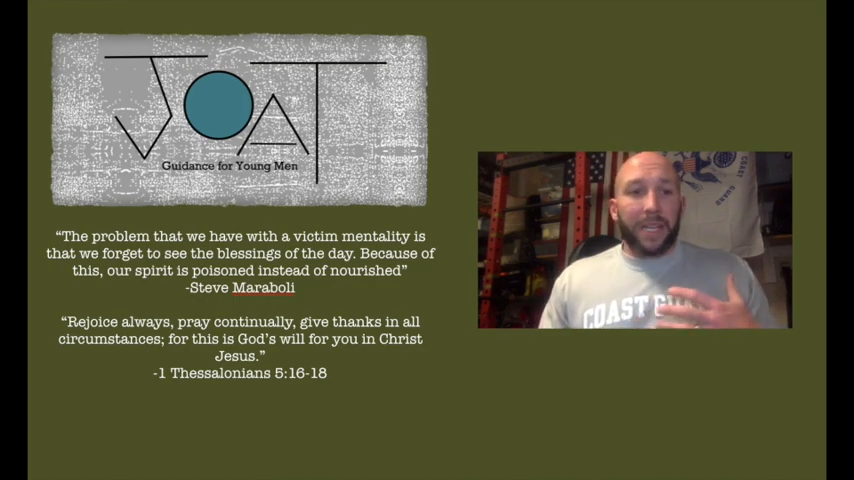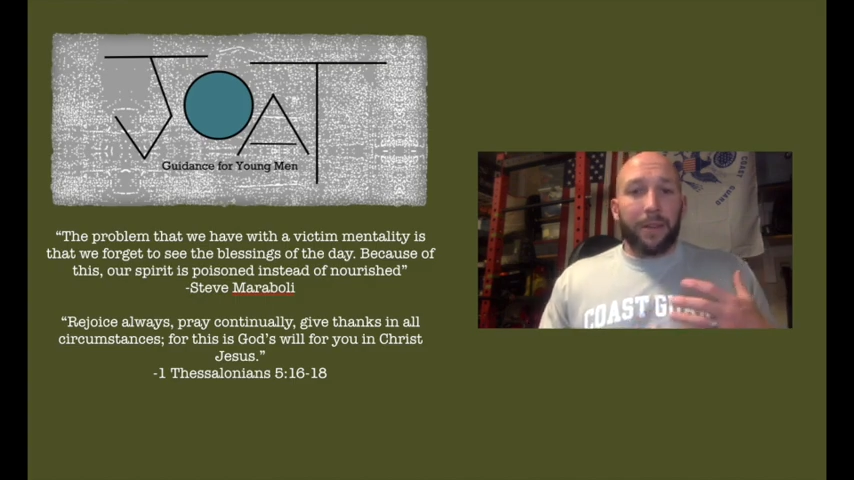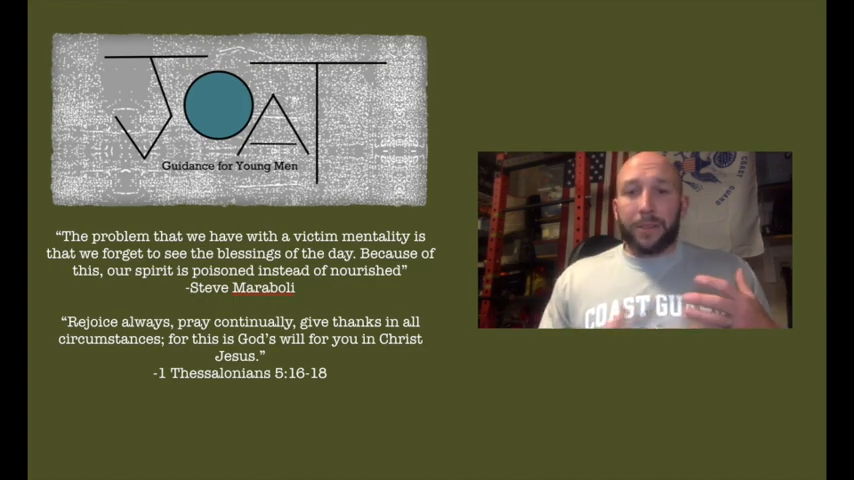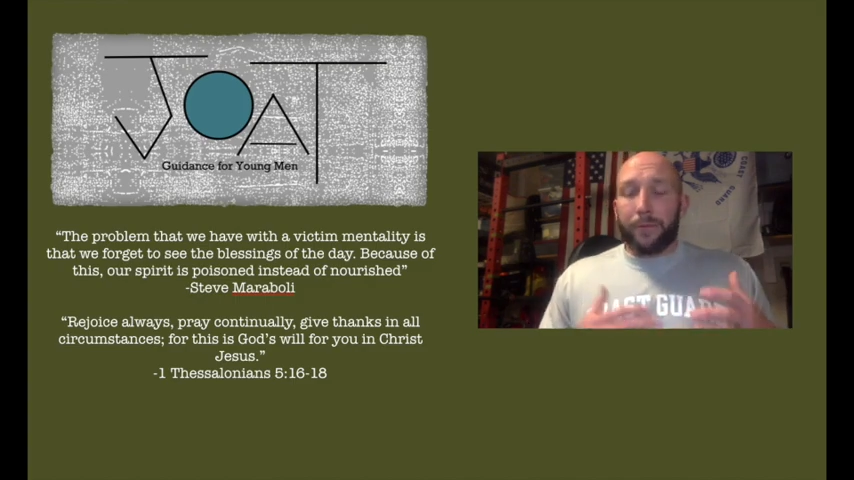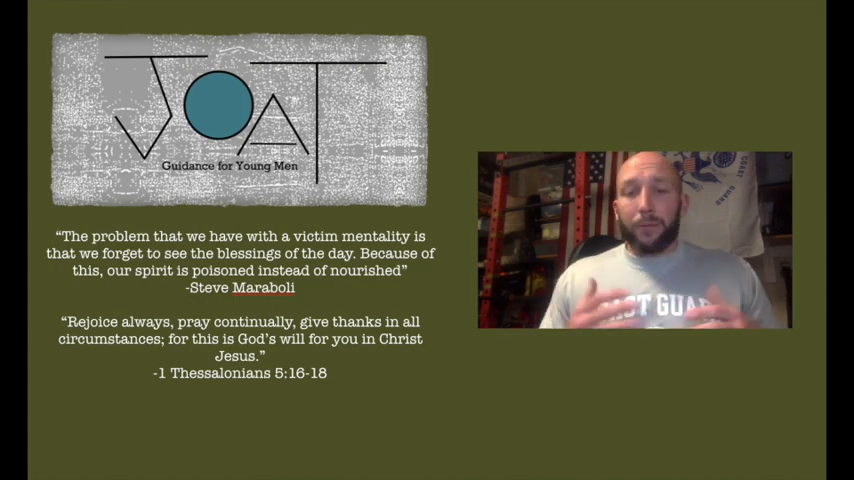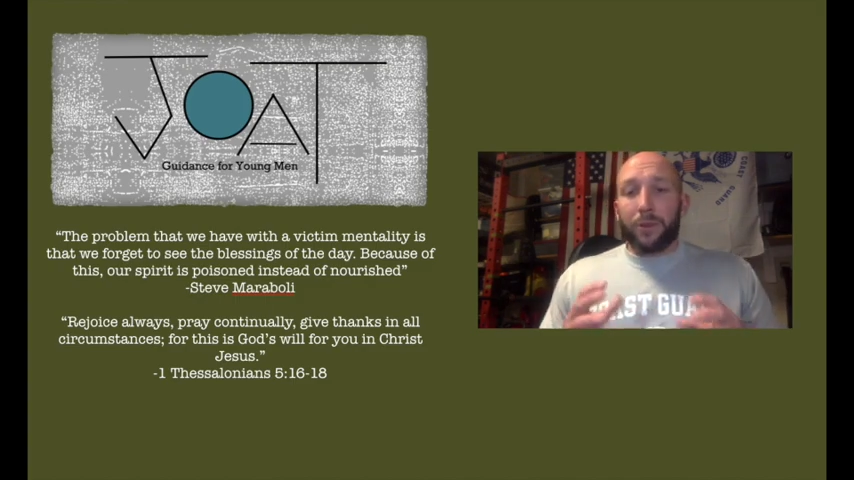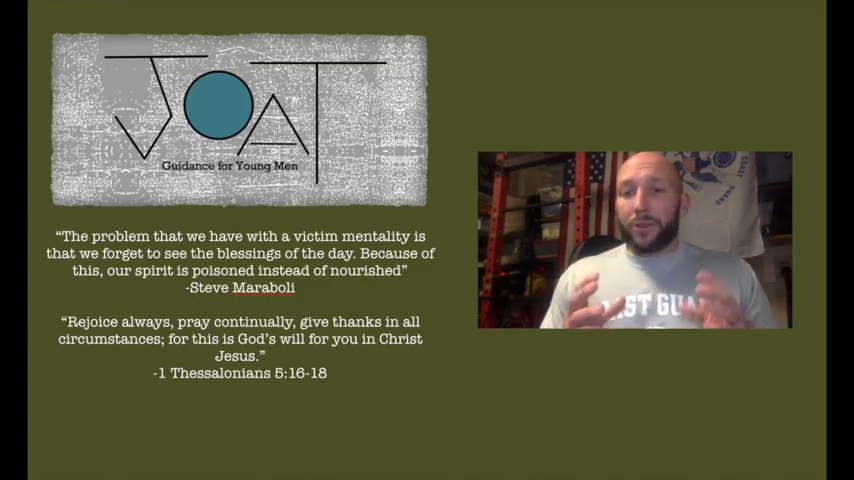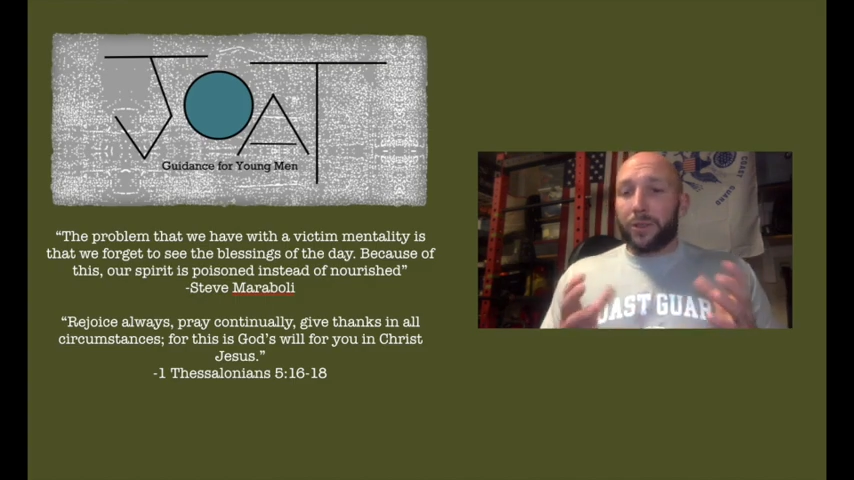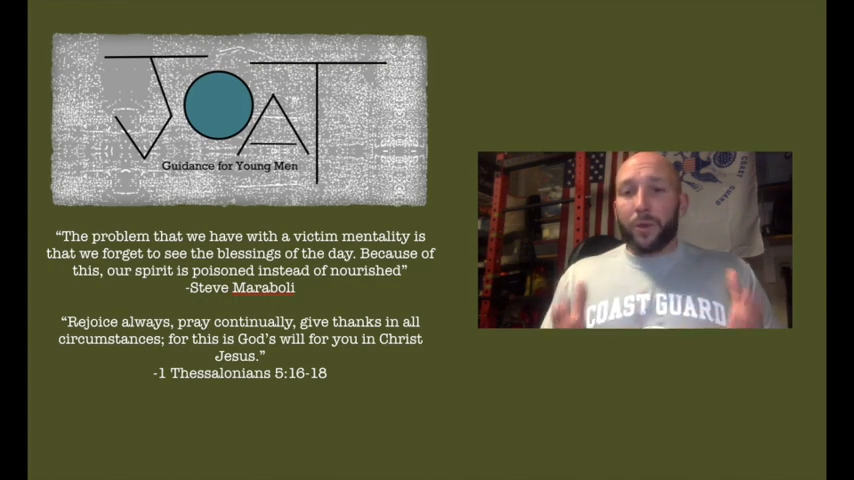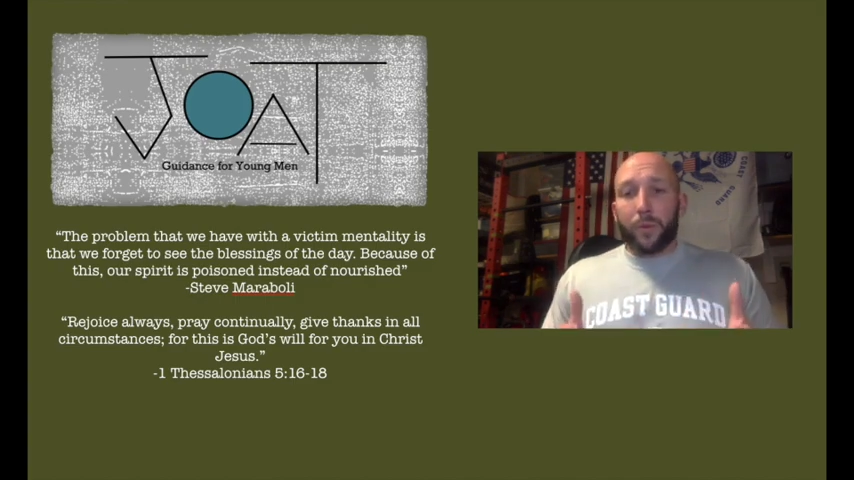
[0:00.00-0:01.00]
And it's a real
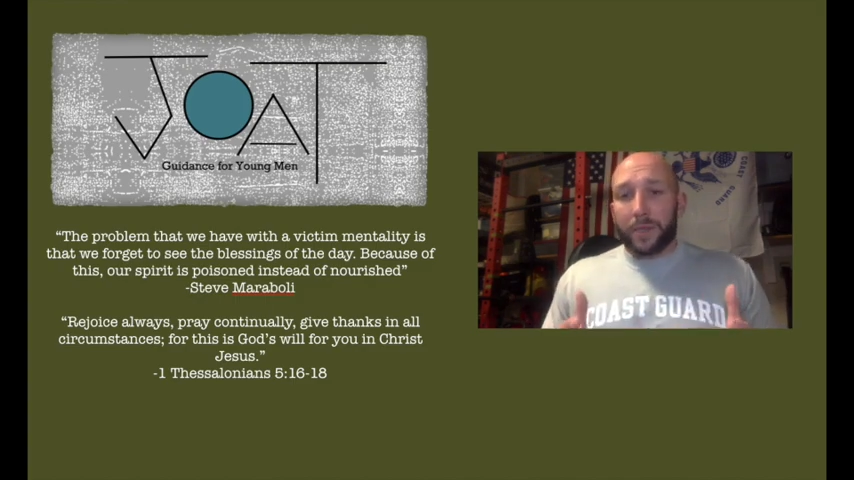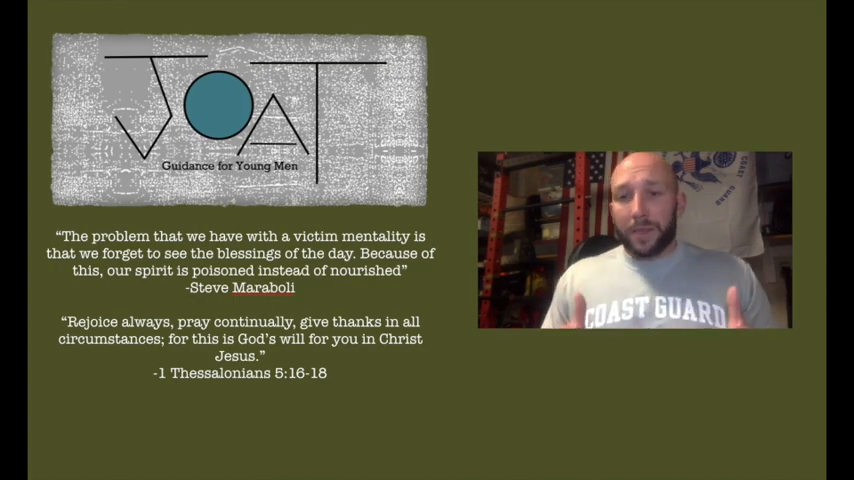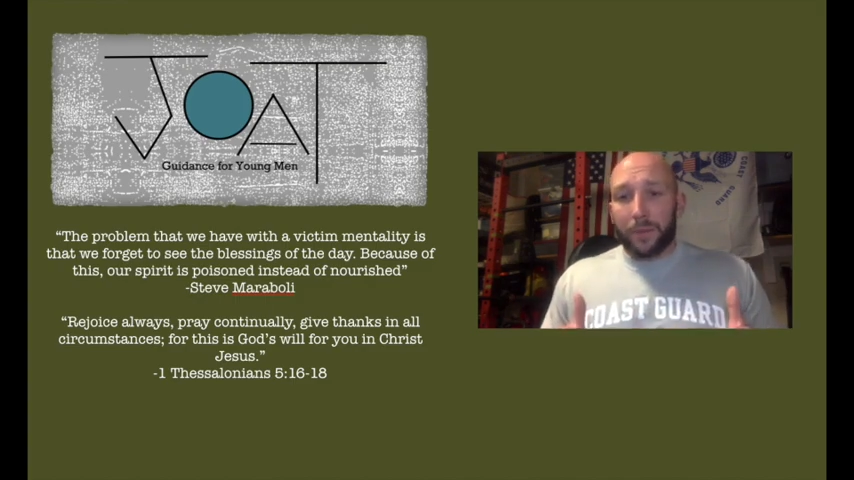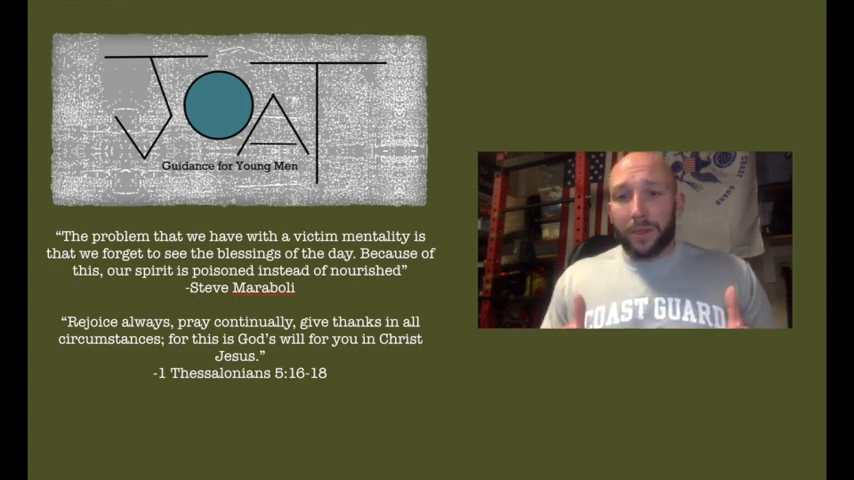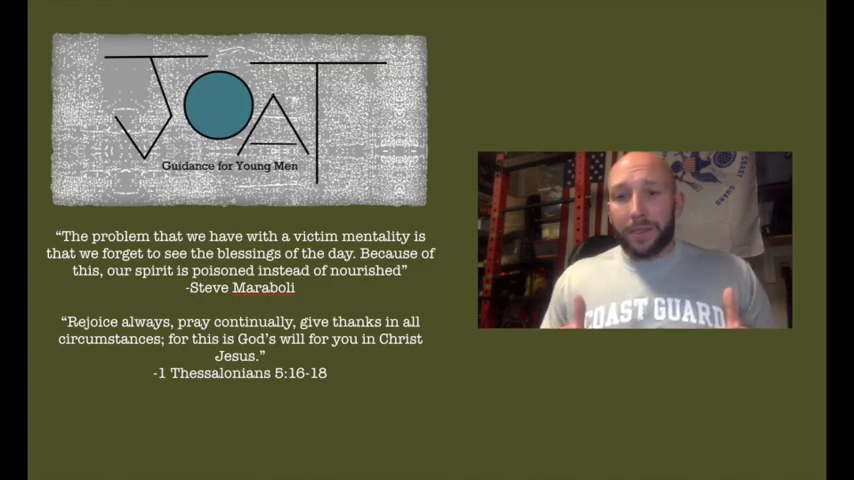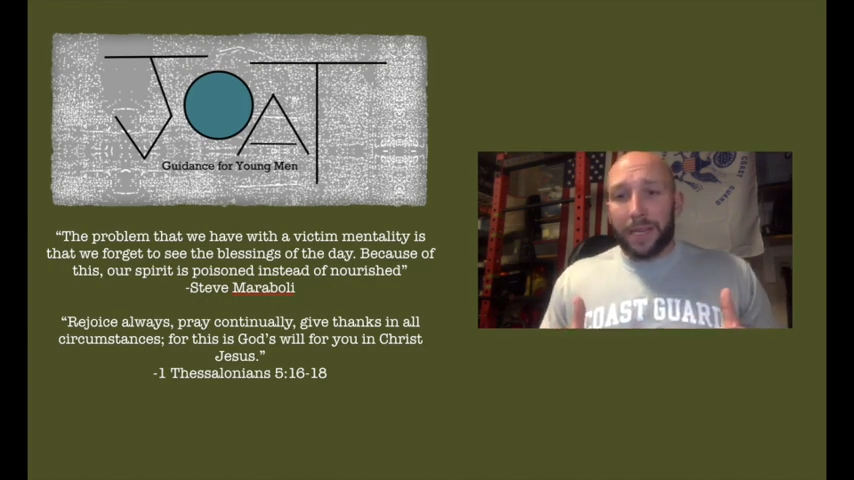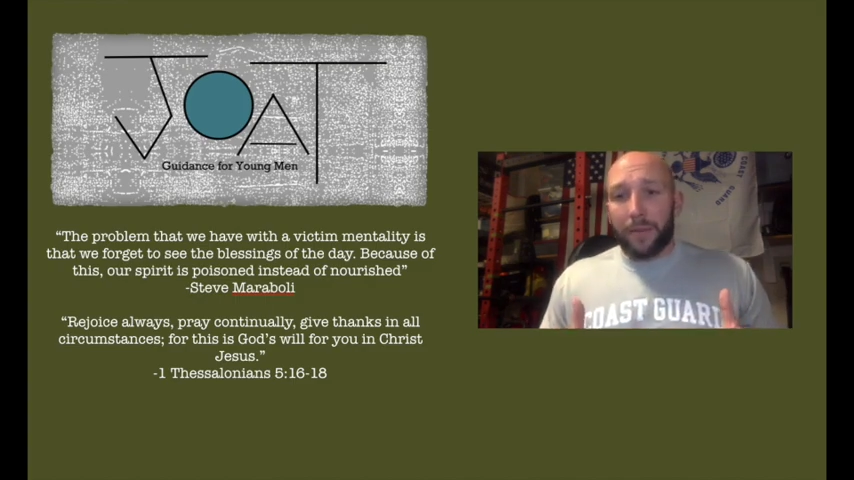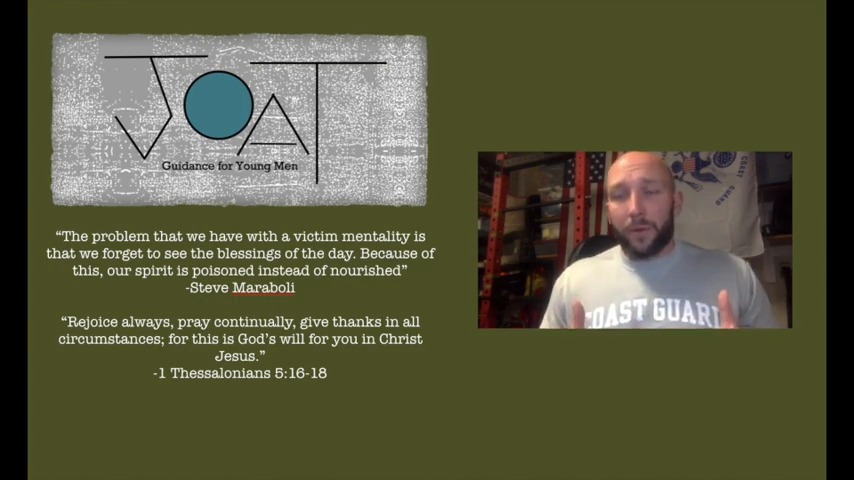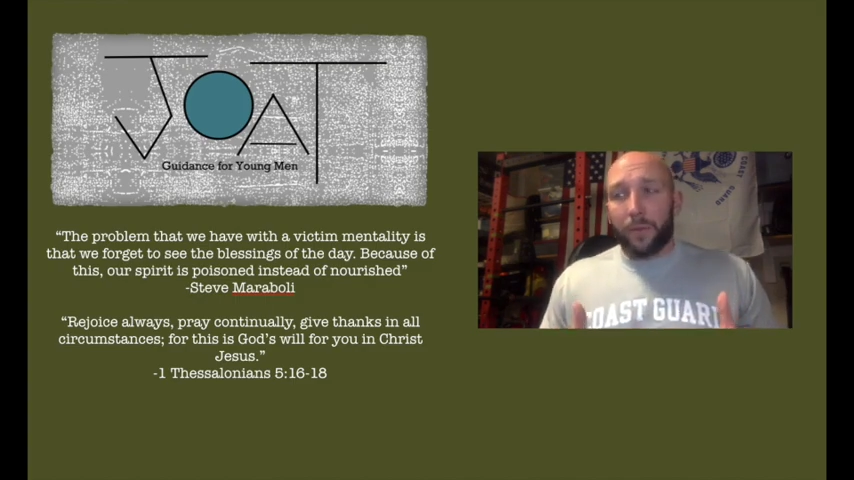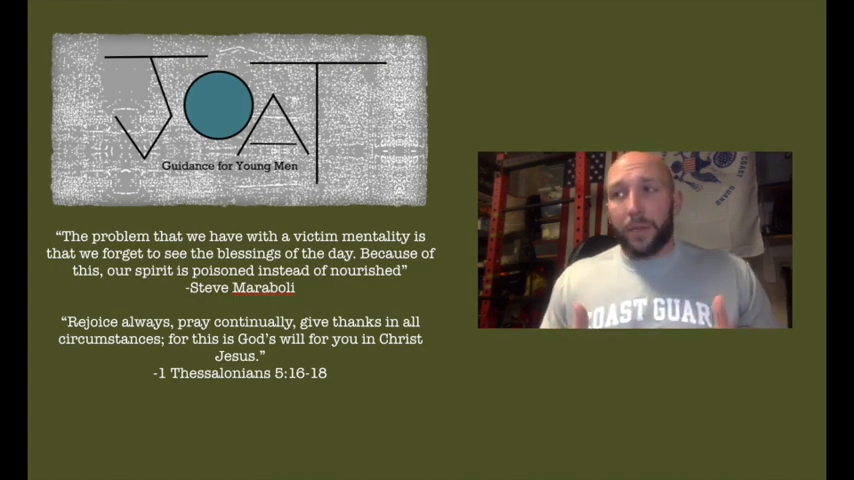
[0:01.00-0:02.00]
super simple example,